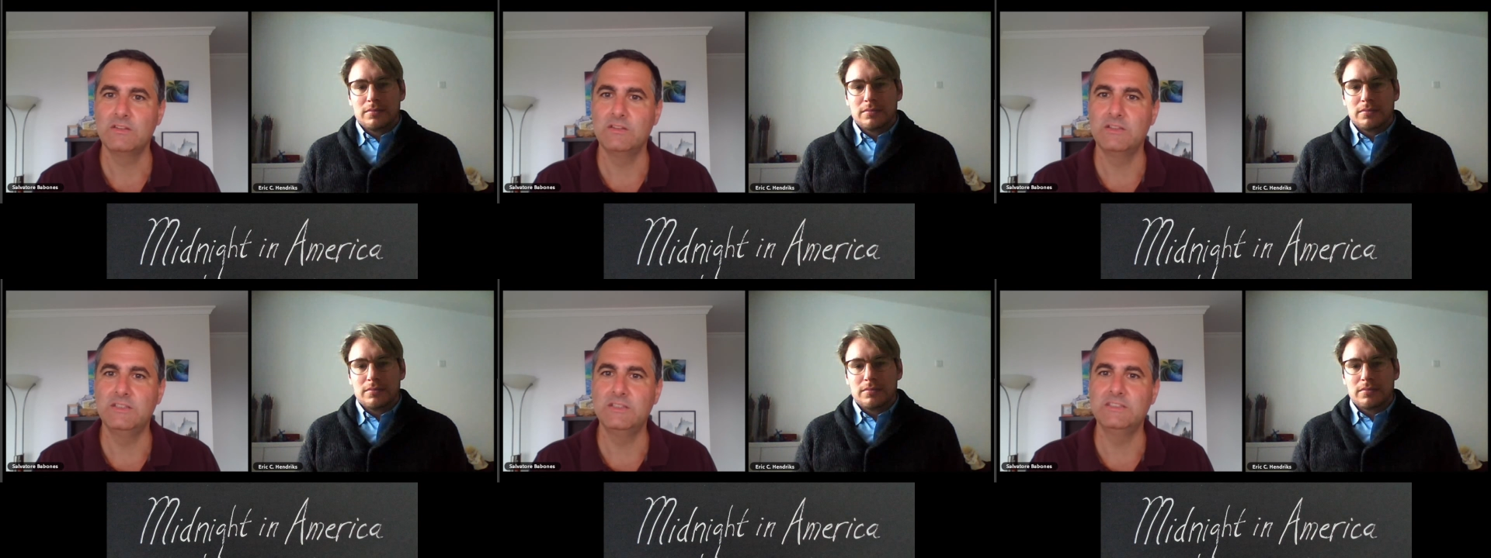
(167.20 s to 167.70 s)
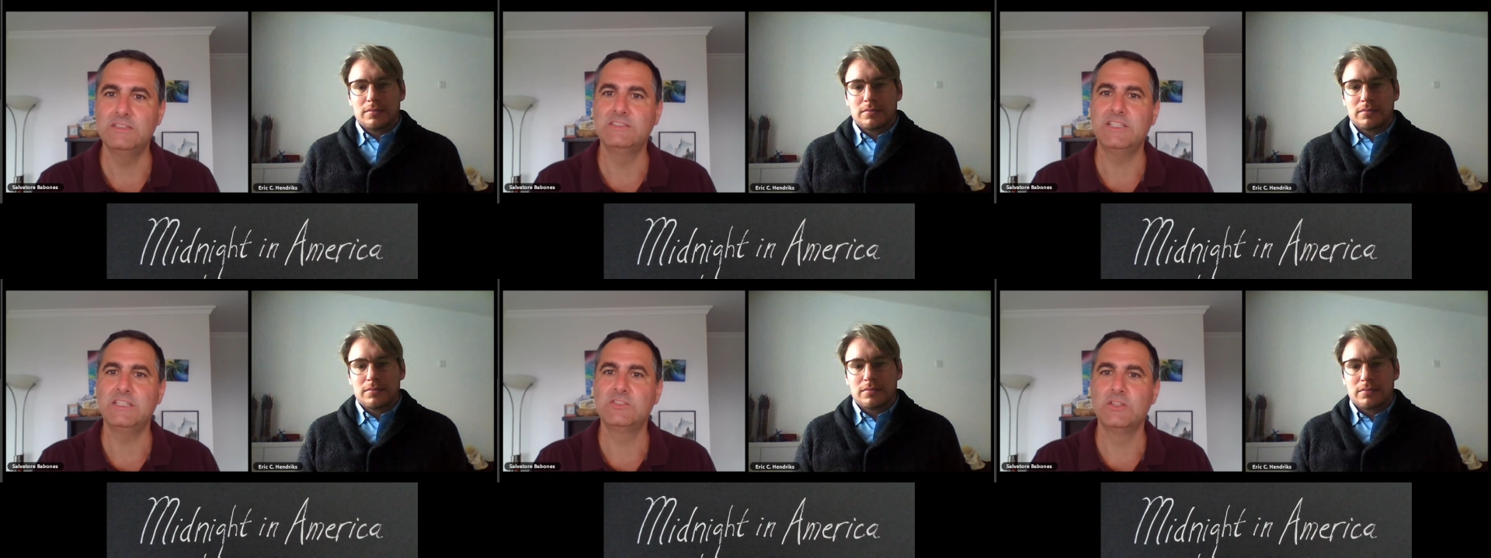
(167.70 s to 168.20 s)

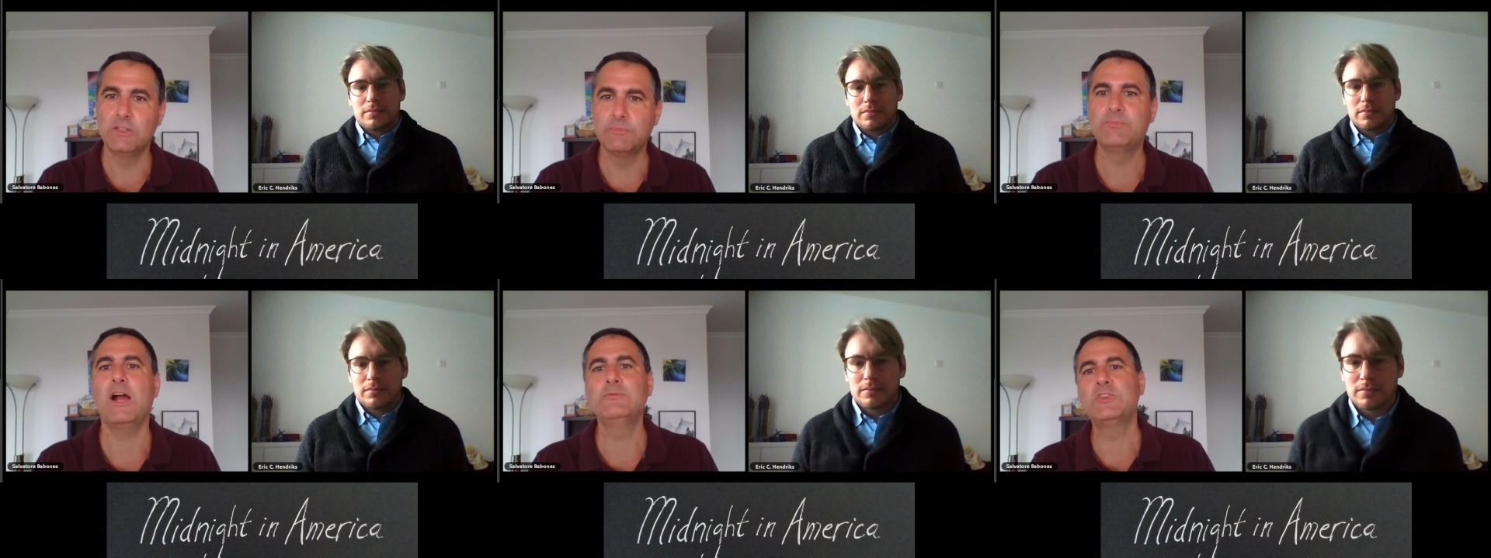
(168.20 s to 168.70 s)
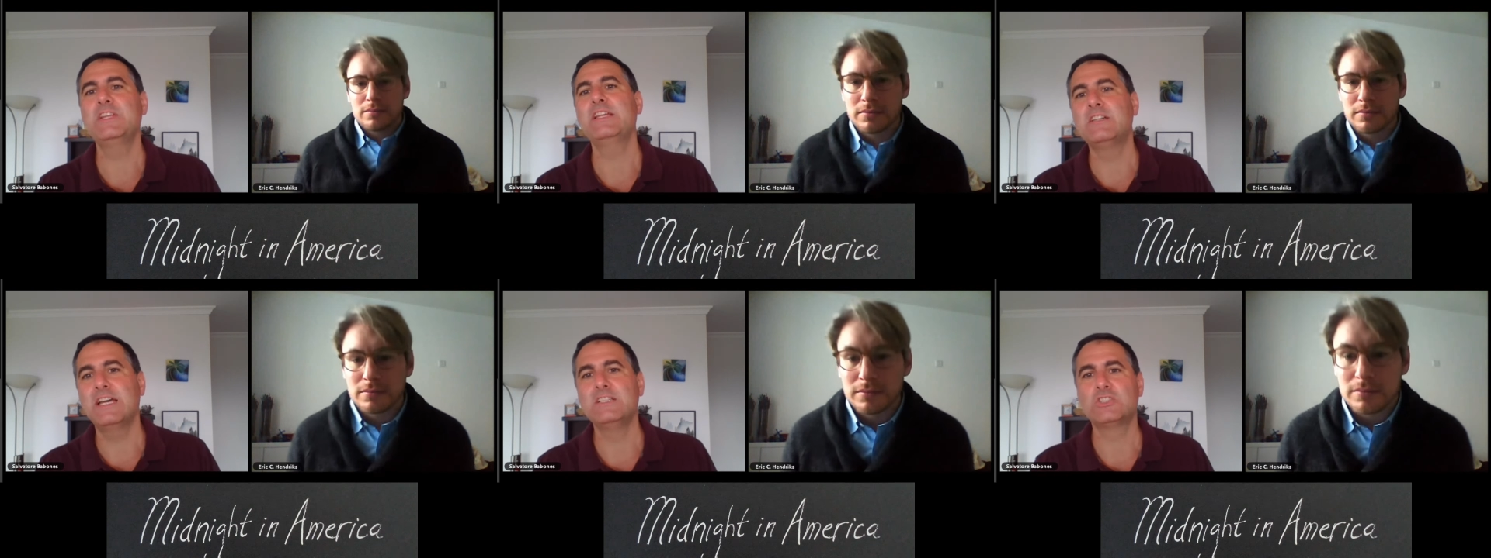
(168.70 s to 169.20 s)
Speaker 1: Is that so? The problems with the
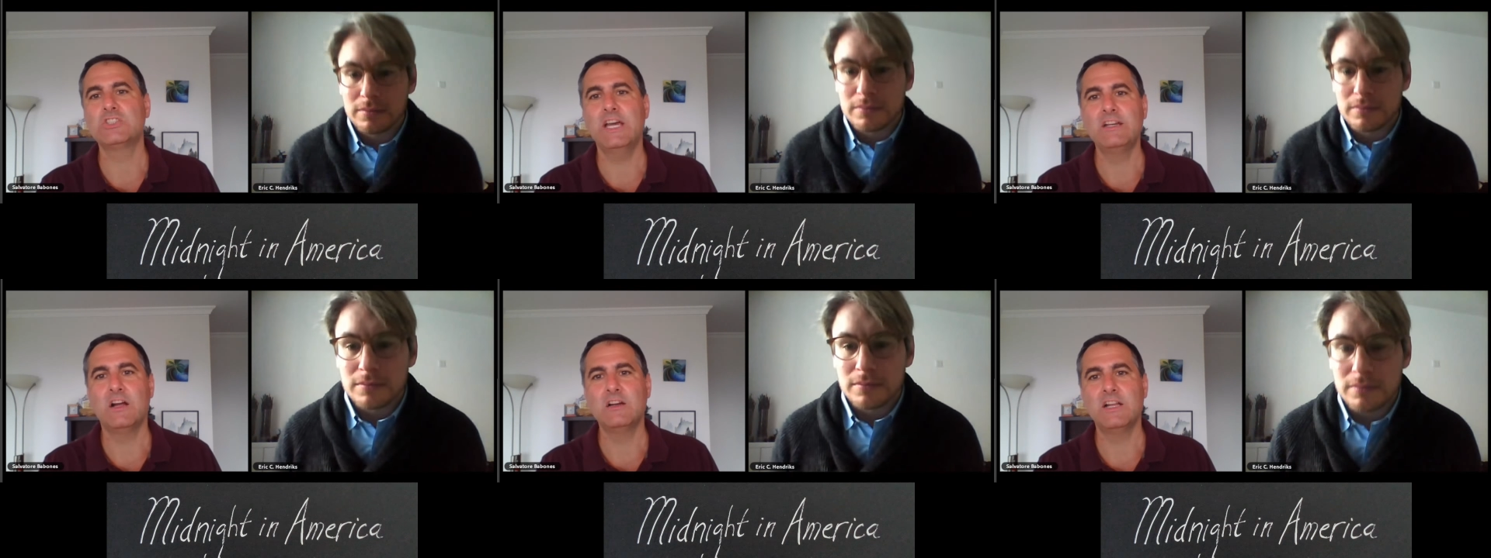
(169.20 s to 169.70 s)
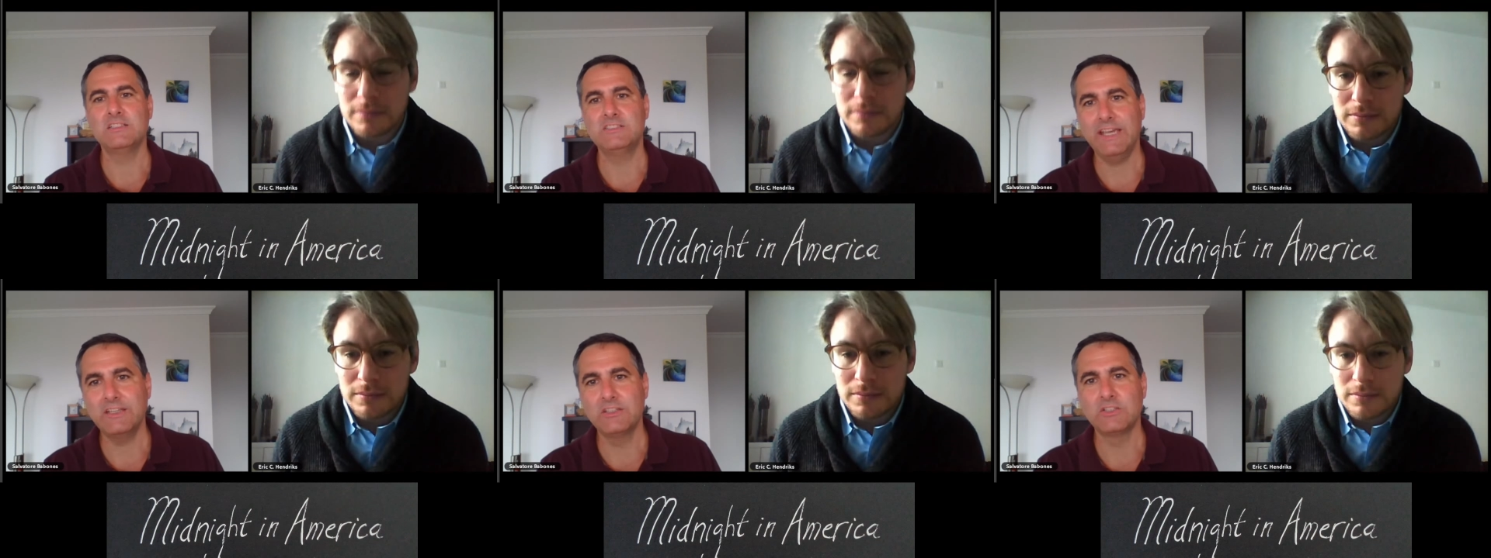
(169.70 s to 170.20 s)
internet in China are not
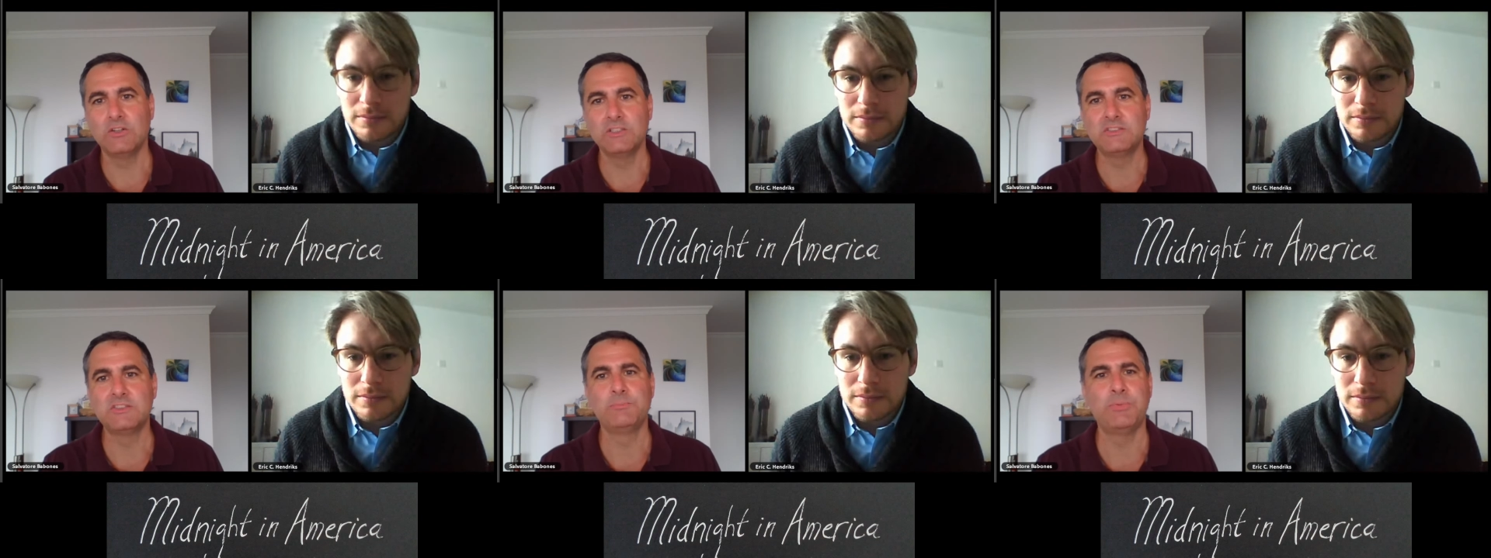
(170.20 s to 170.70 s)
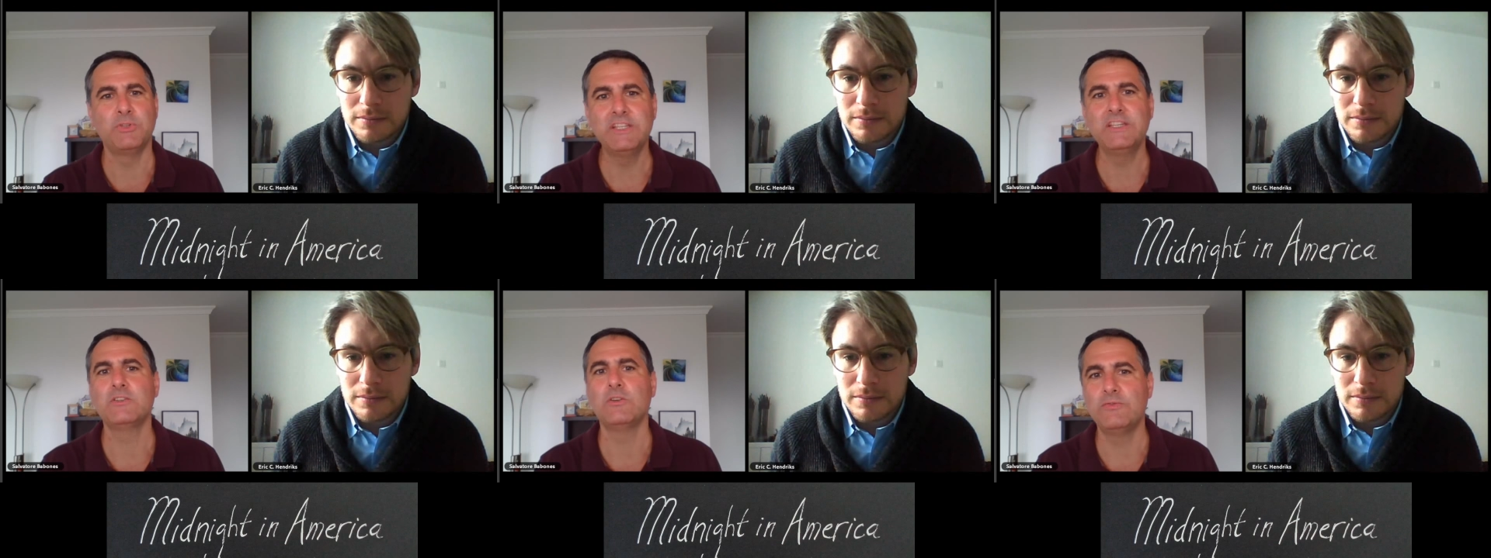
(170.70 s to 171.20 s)
technical. It's the
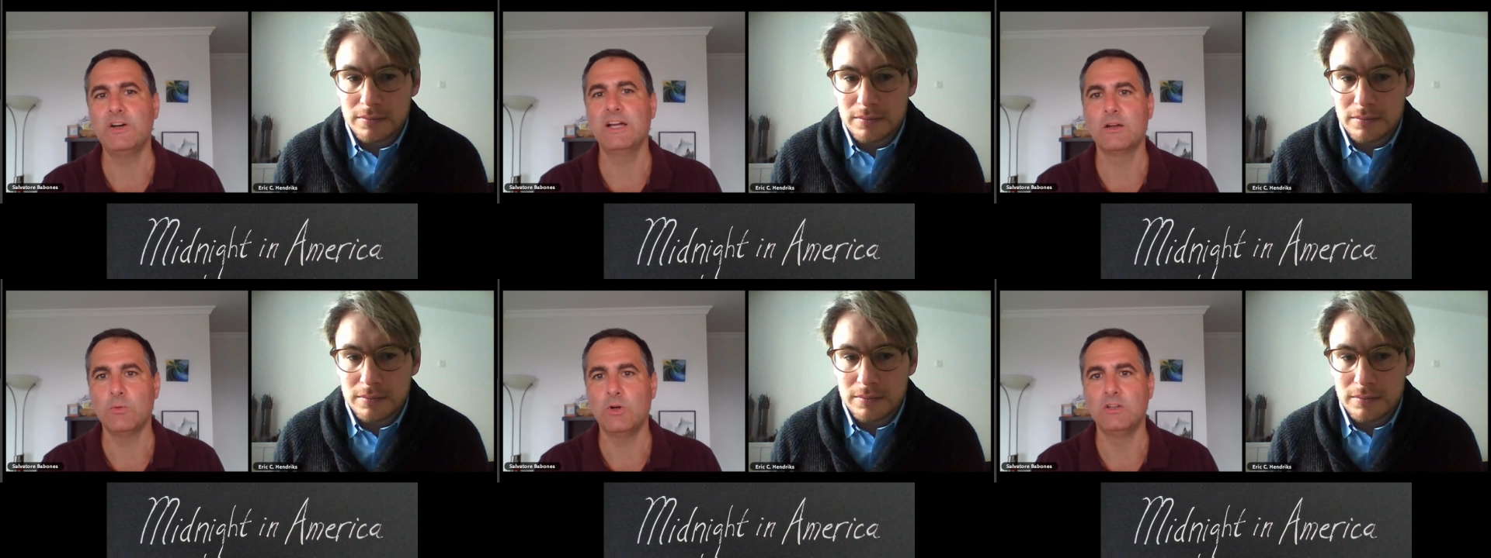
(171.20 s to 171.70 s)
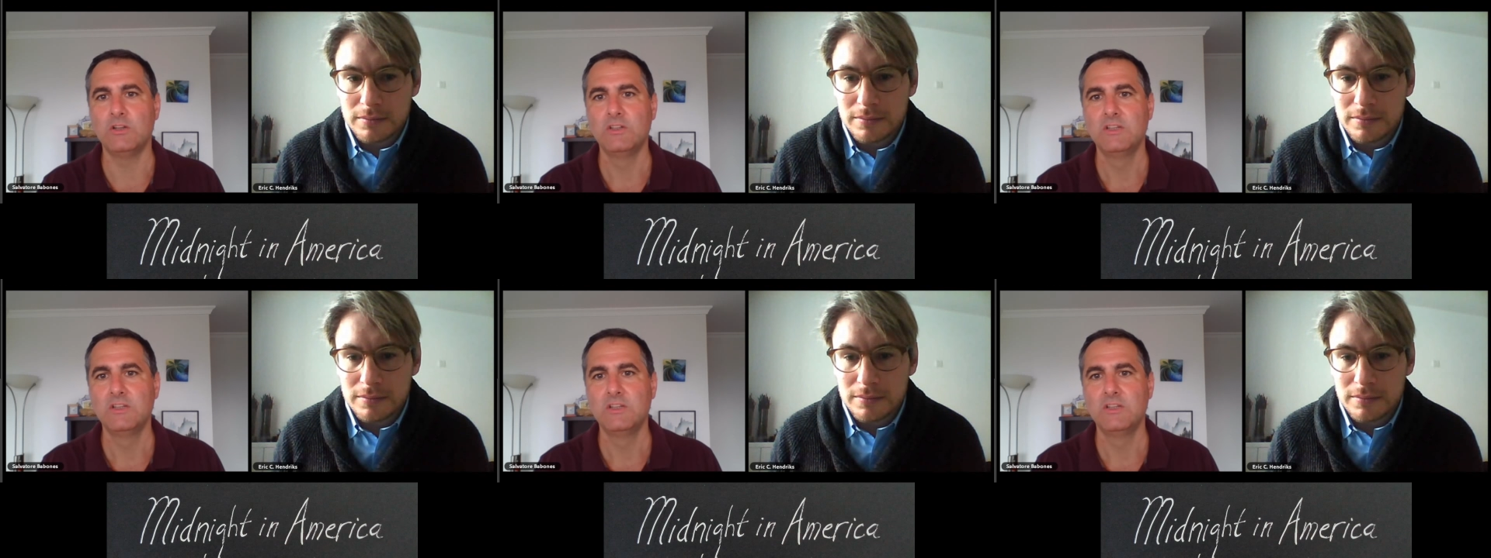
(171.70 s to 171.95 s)
political firewall.